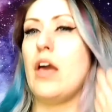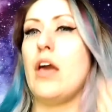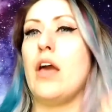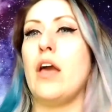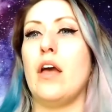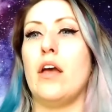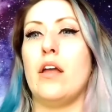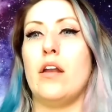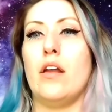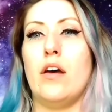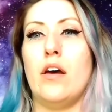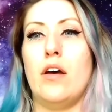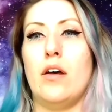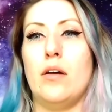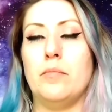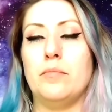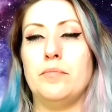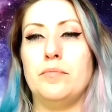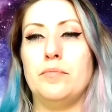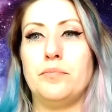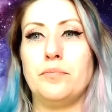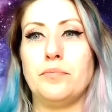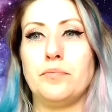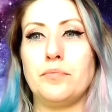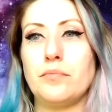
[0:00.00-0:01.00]

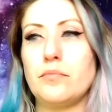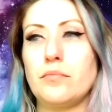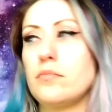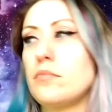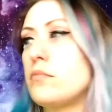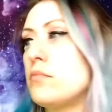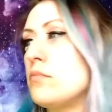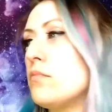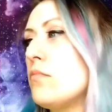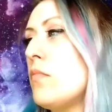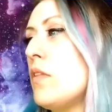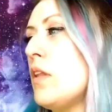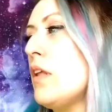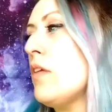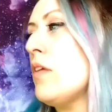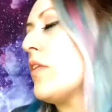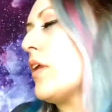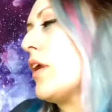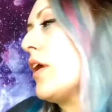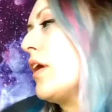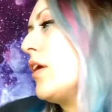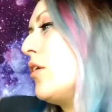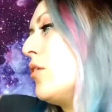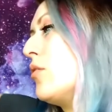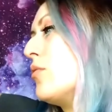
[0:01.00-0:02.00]
And
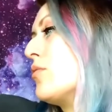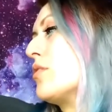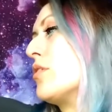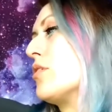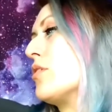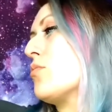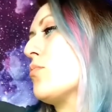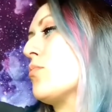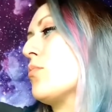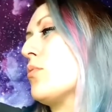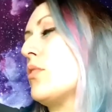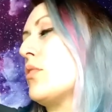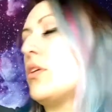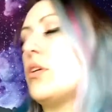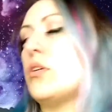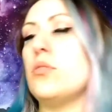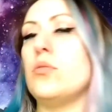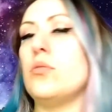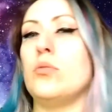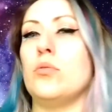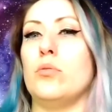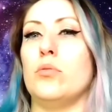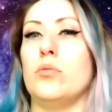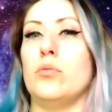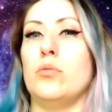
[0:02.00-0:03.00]
then I used this really
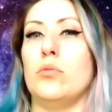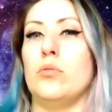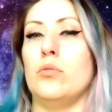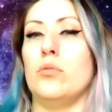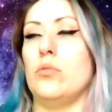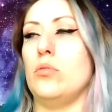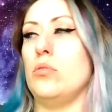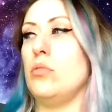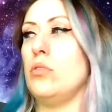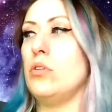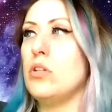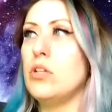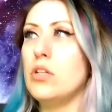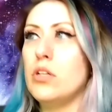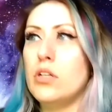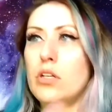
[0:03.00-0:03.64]
cool